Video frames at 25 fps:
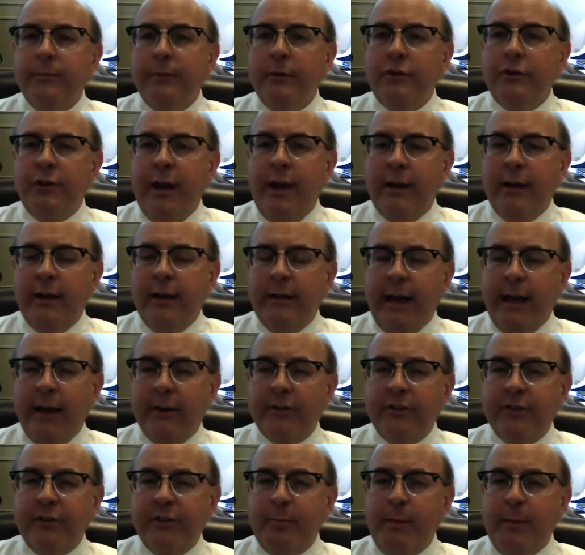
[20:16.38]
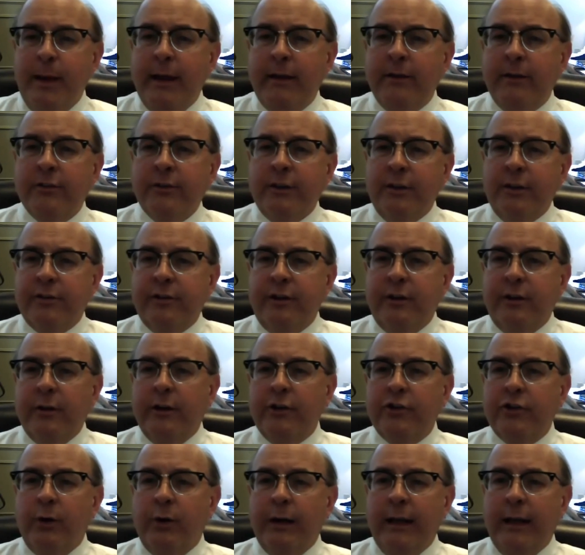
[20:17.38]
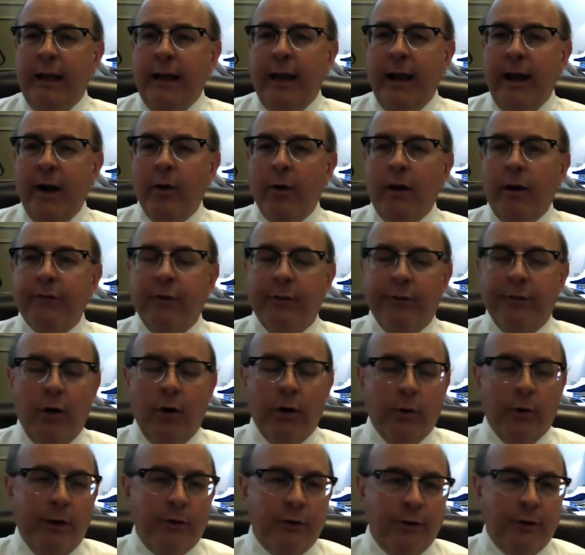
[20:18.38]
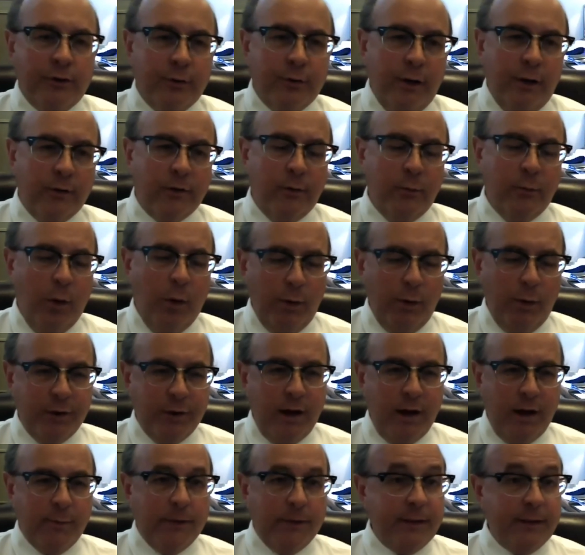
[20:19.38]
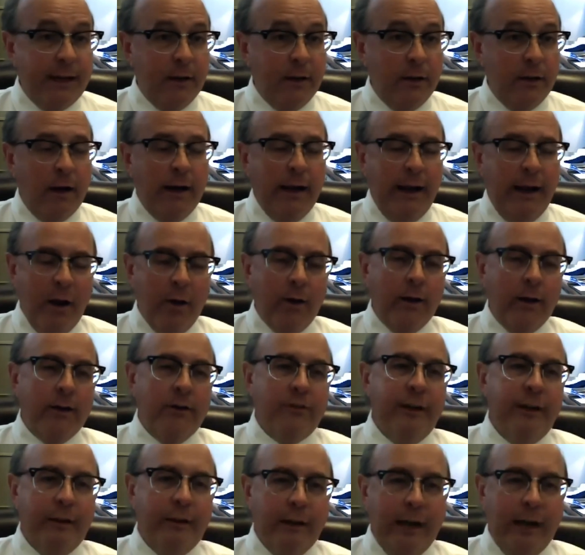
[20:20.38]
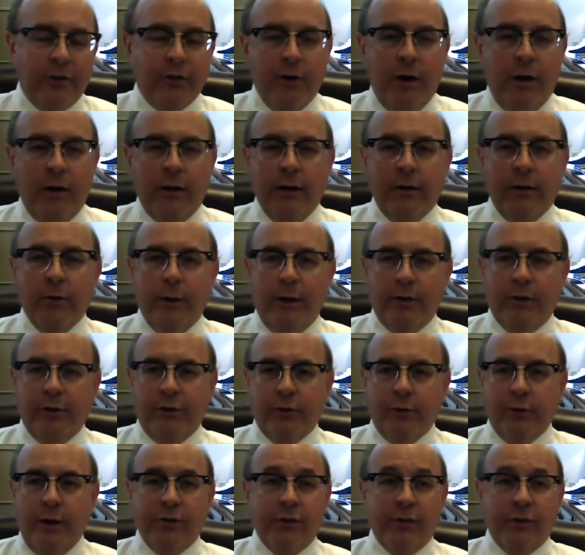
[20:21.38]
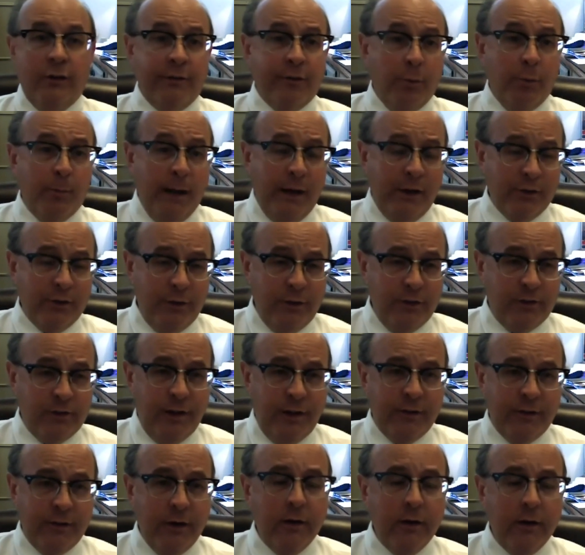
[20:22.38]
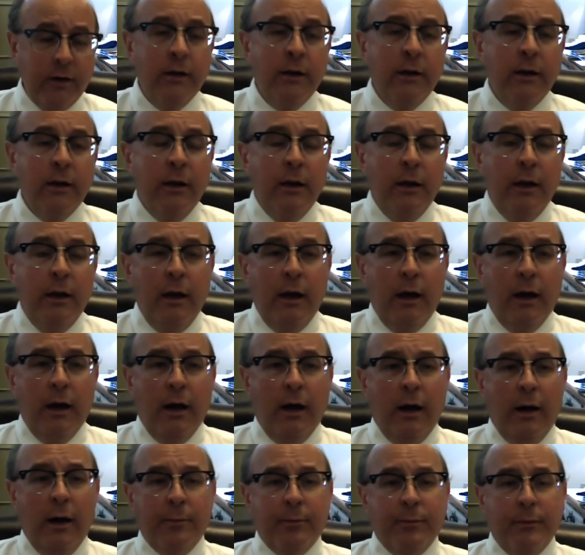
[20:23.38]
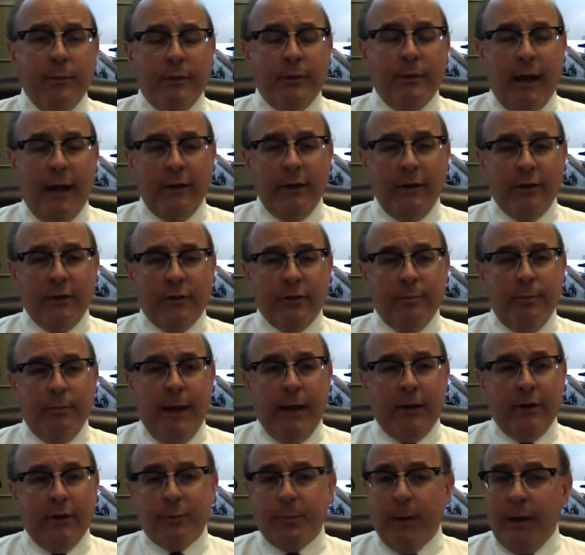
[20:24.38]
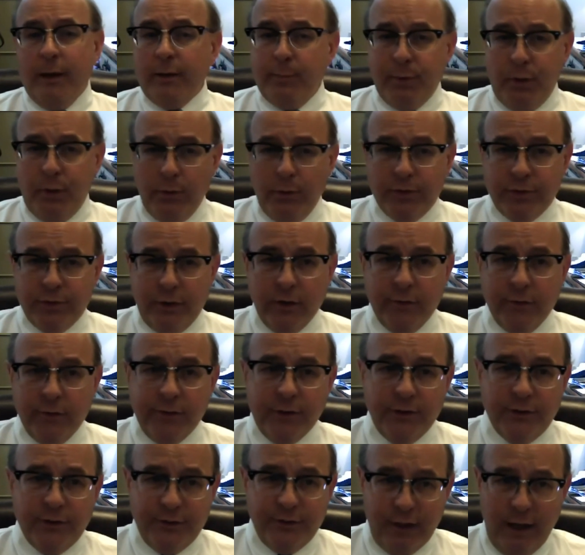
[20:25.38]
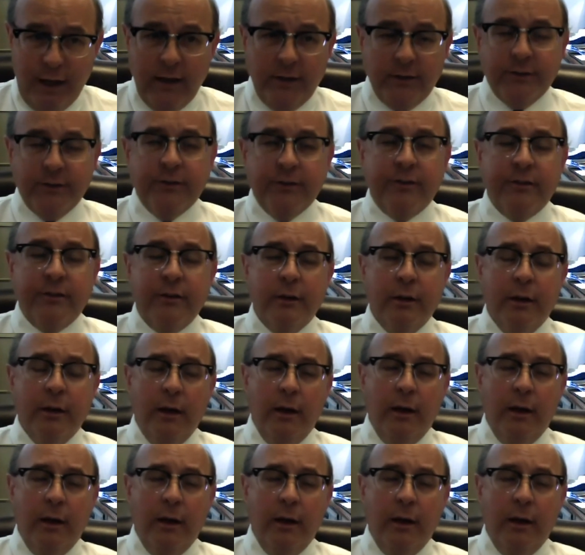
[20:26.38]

Janet asks if Maine is considering joining ERIC for voter registration. Well, we've talked about that a lot. ERIC is the Electronic Registration Information Center. That is managed by the Pew Center for the States.